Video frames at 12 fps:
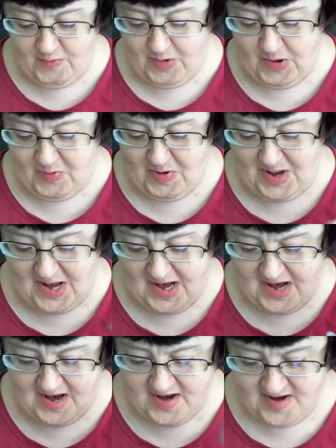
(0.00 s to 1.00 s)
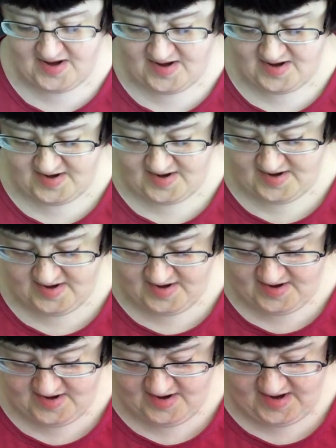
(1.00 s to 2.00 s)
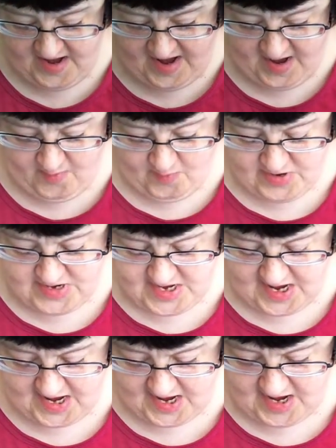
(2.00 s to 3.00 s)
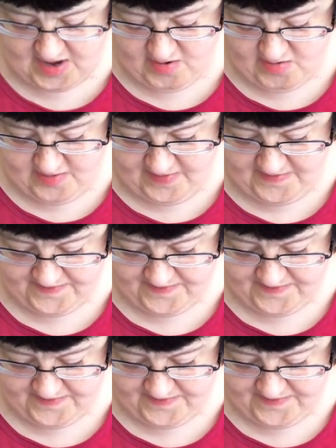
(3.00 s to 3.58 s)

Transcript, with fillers: really quickly. Hang on one second here.